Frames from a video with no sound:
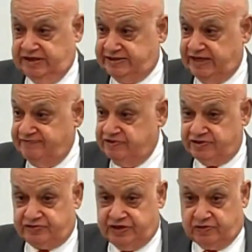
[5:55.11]
57th
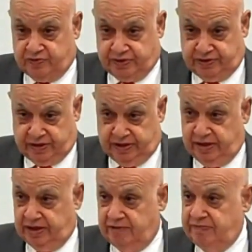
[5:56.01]
Street, where
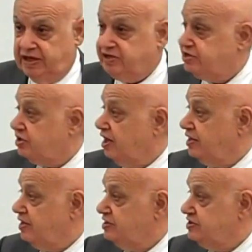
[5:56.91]
the big
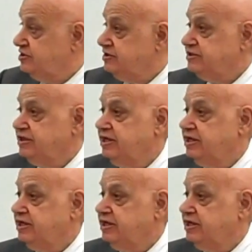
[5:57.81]
sky rises.